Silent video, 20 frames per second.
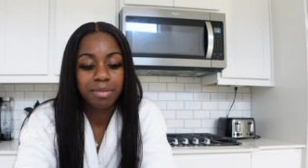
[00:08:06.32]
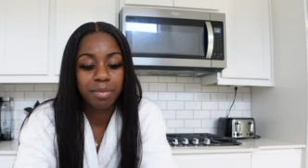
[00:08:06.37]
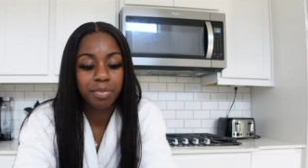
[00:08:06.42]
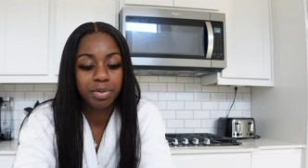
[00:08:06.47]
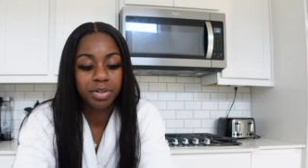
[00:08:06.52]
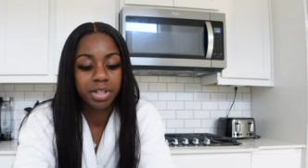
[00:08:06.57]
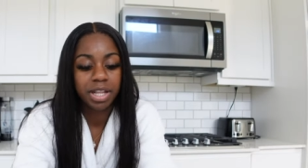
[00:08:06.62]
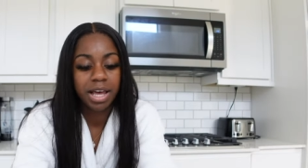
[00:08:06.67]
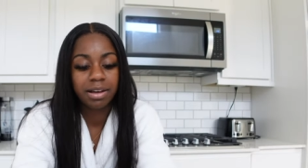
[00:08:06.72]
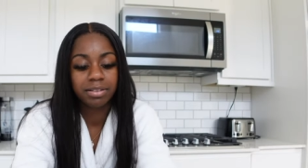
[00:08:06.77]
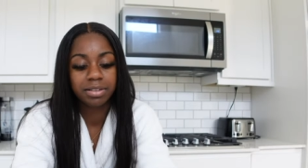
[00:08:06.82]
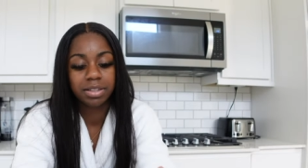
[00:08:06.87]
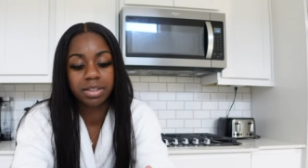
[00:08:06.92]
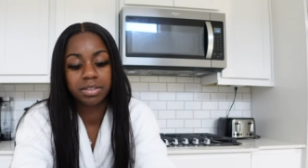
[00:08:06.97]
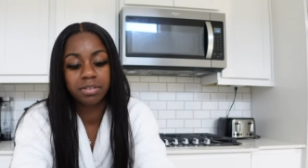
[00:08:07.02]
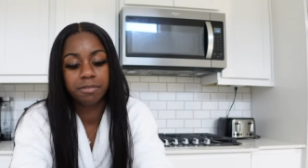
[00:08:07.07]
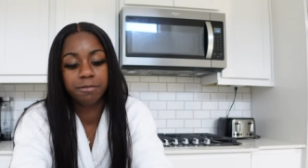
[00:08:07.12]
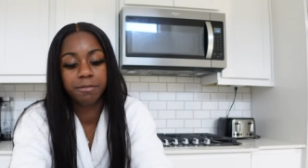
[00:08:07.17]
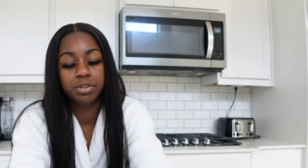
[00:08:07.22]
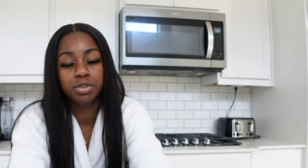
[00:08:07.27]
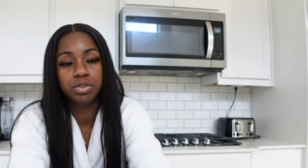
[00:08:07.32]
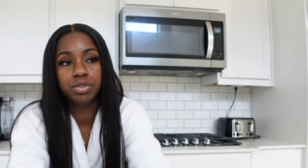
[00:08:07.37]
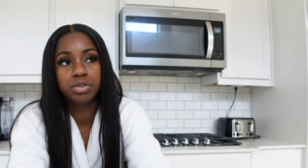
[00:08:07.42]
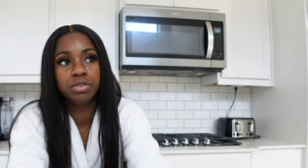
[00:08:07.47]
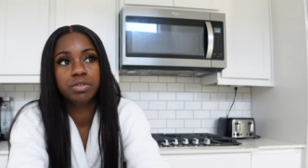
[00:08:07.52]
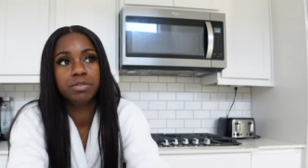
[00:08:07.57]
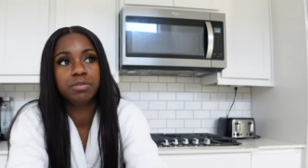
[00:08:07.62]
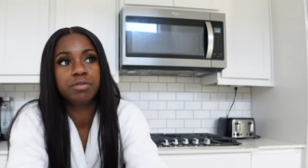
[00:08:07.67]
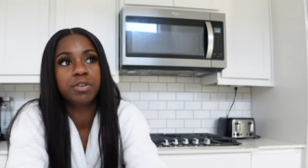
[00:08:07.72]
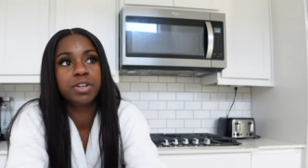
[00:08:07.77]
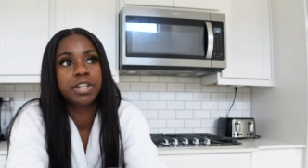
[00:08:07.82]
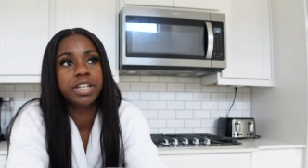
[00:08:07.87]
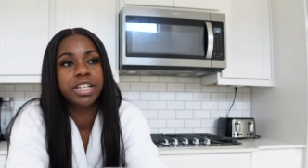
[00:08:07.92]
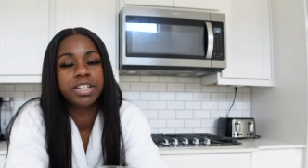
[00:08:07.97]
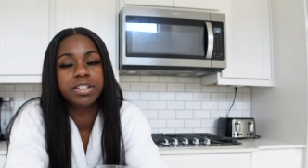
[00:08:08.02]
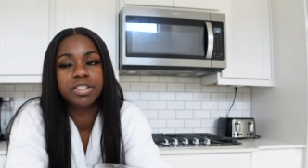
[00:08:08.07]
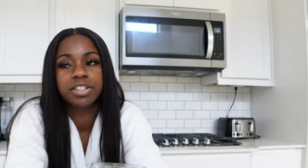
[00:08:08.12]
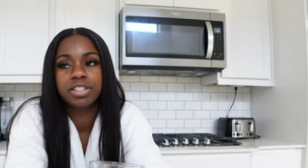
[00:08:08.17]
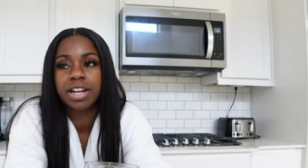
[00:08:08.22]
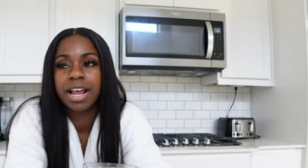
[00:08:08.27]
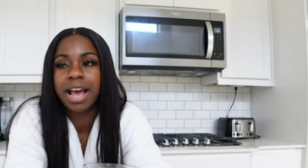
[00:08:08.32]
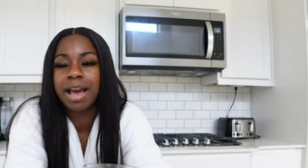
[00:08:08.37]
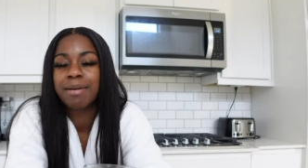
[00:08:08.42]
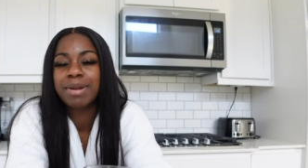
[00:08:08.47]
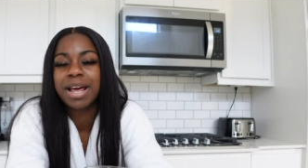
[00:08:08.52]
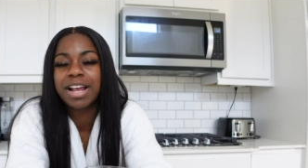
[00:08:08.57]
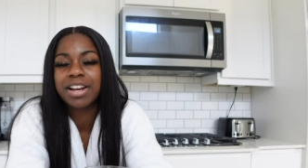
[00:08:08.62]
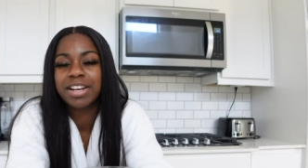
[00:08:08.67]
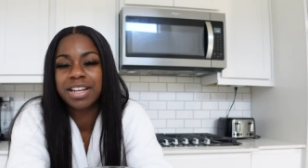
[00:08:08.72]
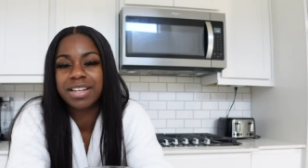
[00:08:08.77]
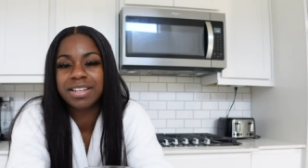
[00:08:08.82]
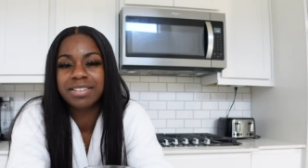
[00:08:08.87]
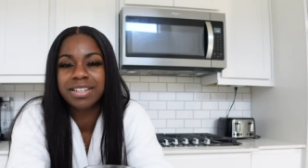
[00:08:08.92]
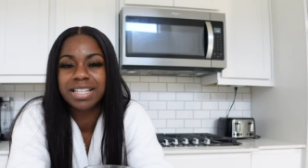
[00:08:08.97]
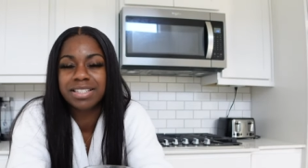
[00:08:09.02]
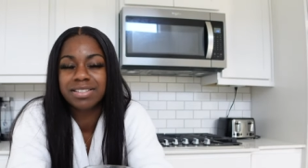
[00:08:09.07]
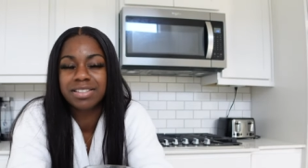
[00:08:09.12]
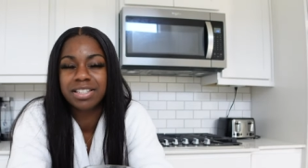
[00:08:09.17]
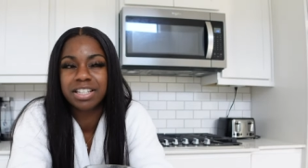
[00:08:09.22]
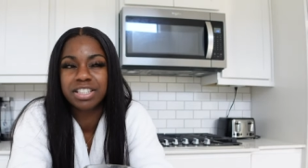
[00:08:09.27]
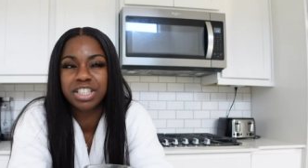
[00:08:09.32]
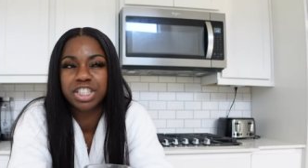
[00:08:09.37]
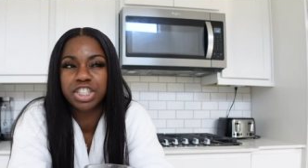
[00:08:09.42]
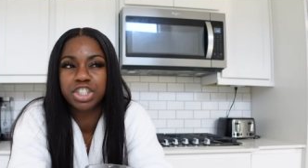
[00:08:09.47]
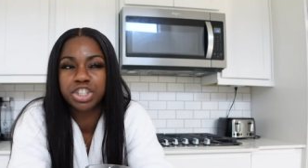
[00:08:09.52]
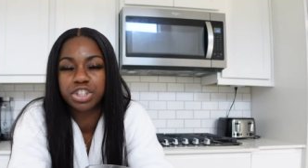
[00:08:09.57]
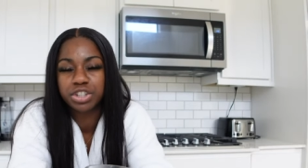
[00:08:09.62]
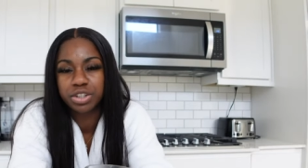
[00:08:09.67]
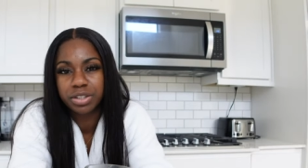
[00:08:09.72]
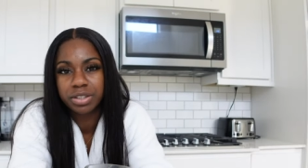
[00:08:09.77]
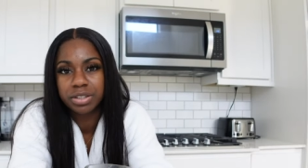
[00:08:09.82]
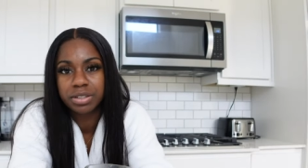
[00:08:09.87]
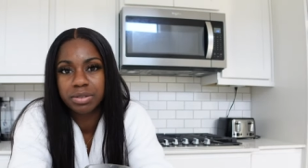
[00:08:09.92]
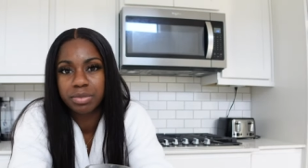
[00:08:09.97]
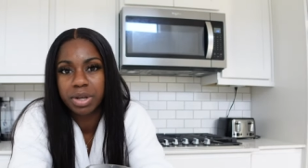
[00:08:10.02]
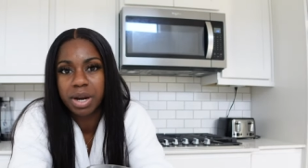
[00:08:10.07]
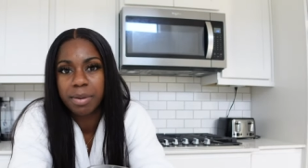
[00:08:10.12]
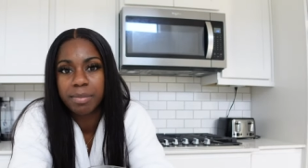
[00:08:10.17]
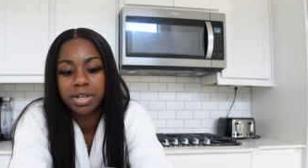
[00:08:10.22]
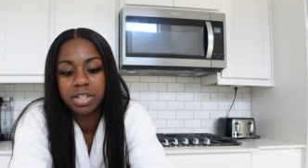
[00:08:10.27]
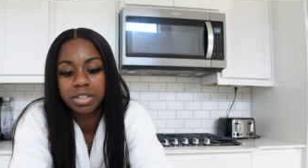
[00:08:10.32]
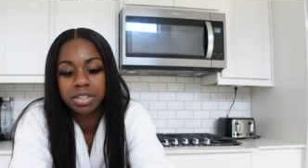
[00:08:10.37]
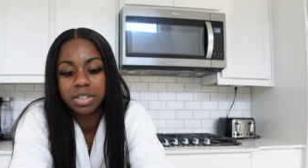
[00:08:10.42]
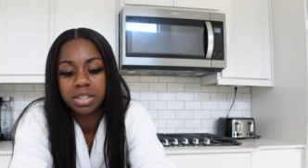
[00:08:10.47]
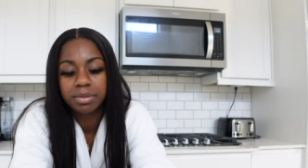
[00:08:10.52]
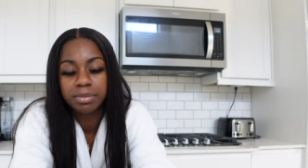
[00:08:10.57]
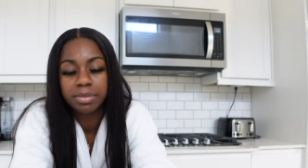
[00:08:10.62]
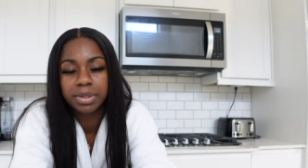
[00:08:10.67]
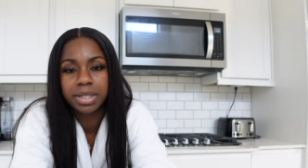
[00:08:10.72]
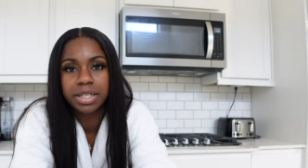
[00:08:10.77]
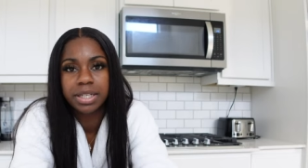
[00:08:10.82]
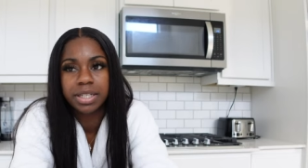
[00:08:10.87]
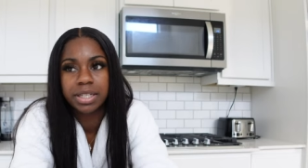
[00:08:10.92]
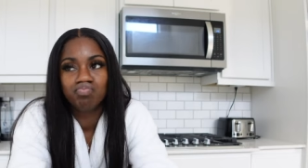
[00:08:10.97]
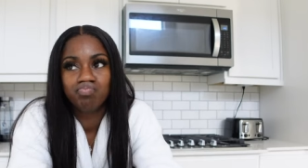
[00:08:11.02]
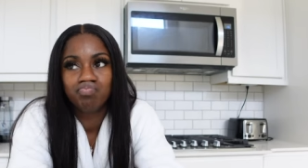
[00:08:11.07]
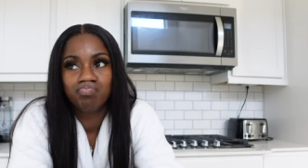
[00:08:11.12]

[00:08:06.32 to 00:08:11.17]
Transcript: I'm gonna pull out the food for dinner tonight. I'm not necessarily sure what I'm gonna cook, but